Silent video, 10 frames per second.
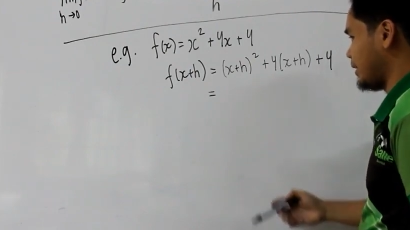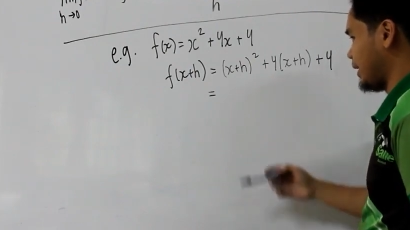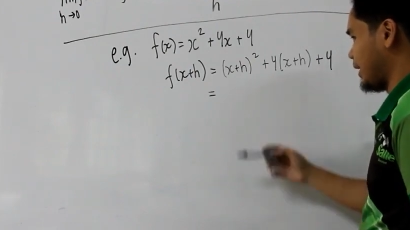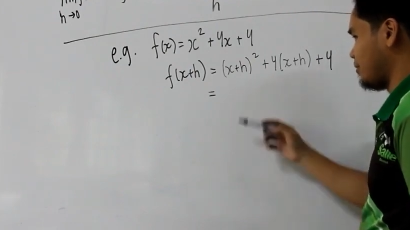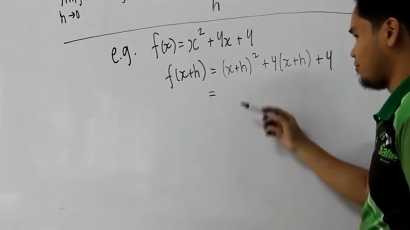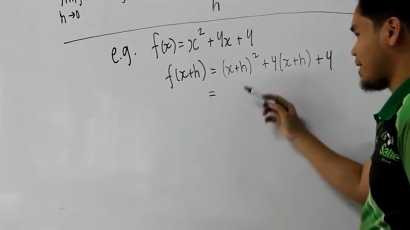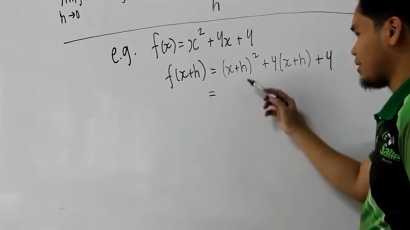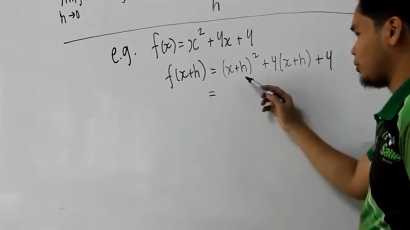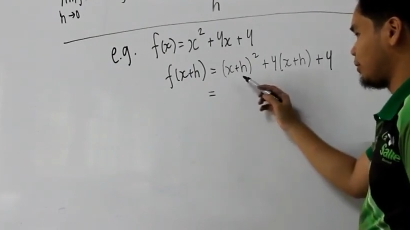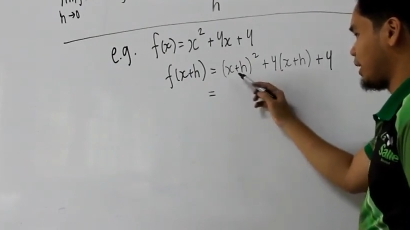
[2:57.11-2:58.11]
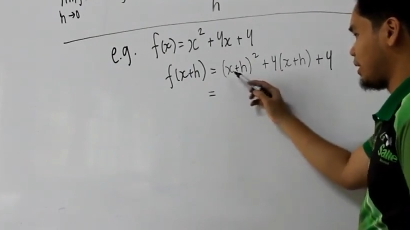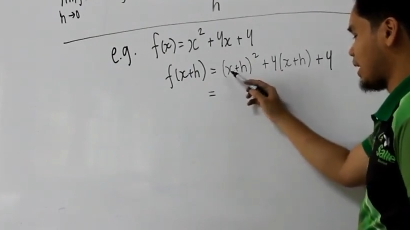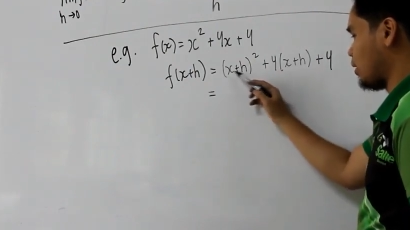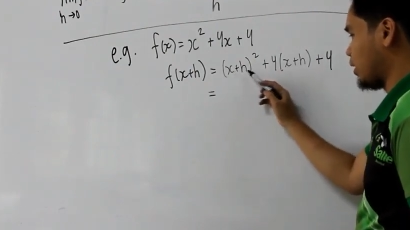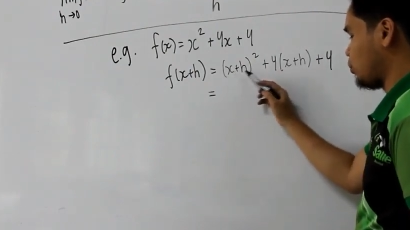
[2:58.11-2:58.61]
in factoring.
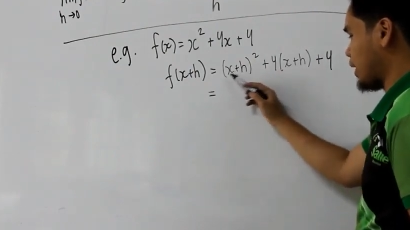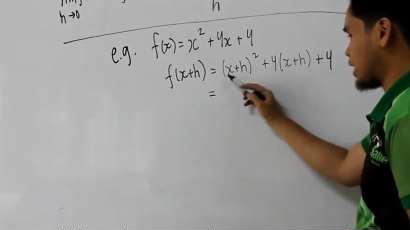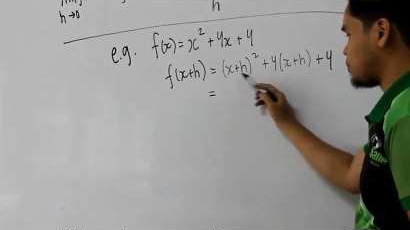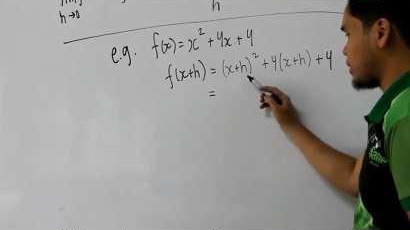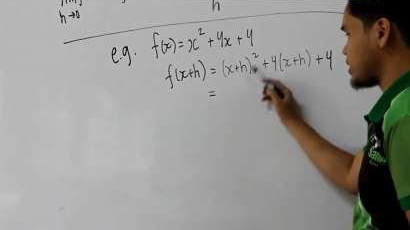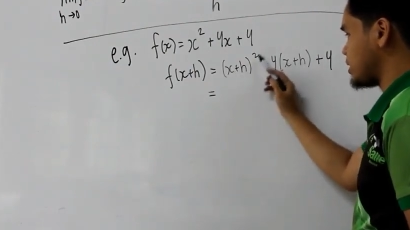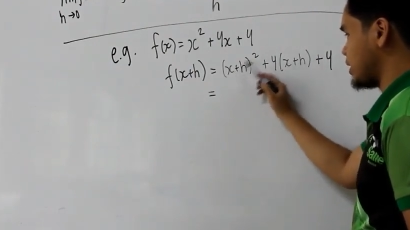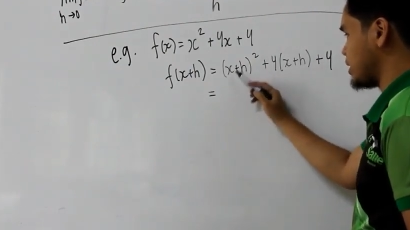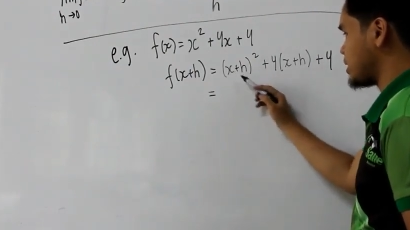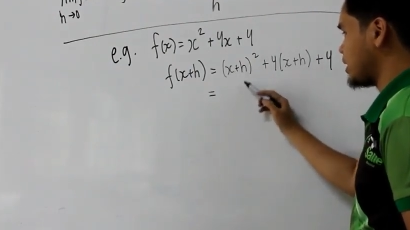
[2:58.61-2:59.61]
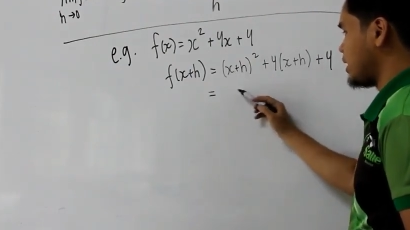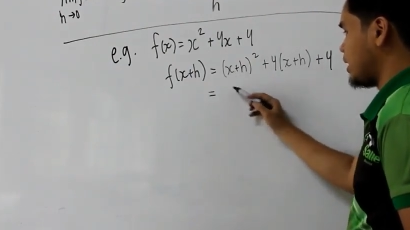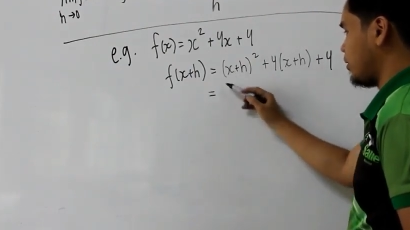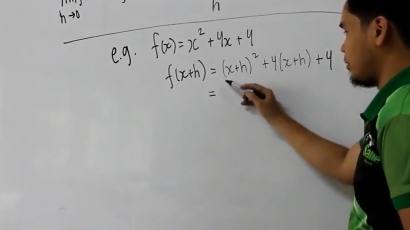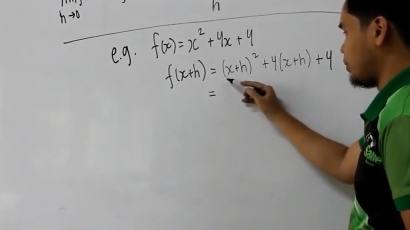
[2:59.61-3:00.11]
How can we express this?
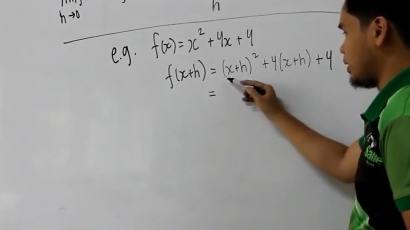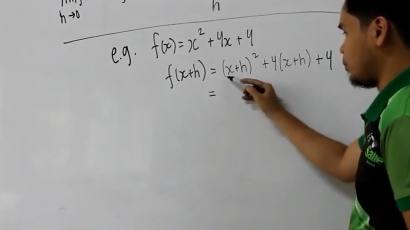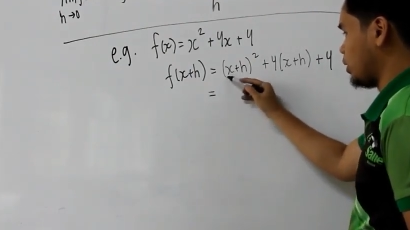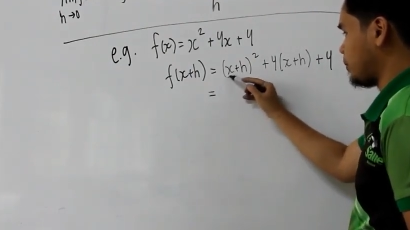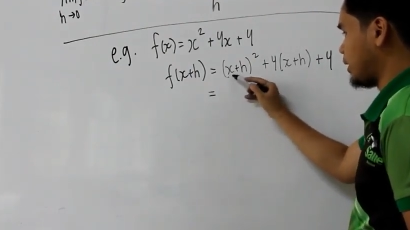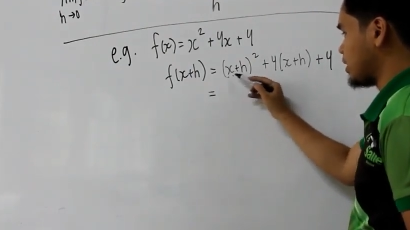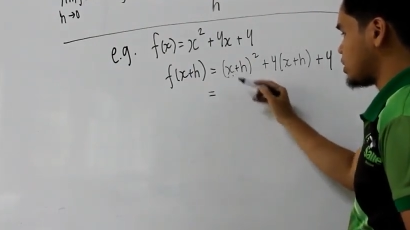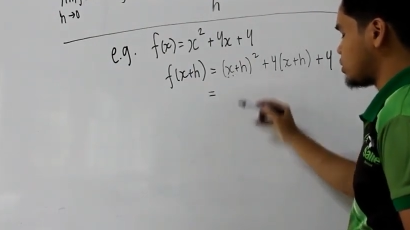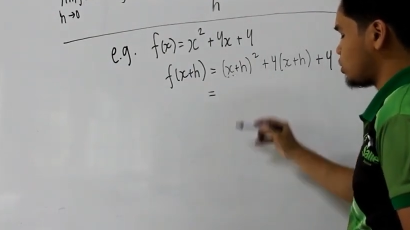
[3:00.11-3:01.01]
We'll multiply this